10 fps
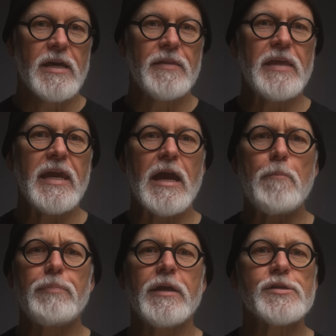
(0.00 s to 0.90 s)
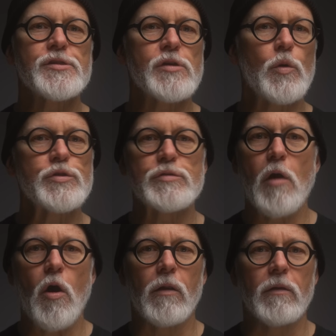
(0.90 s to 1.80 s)
they appear so
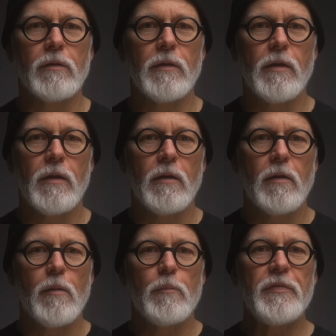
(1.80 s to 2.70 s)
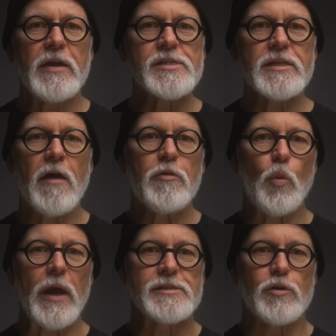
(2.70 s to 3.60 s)
small. But there's another
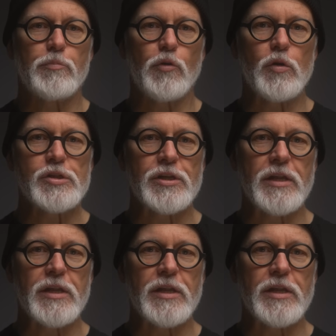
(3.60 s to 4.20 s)
way to approach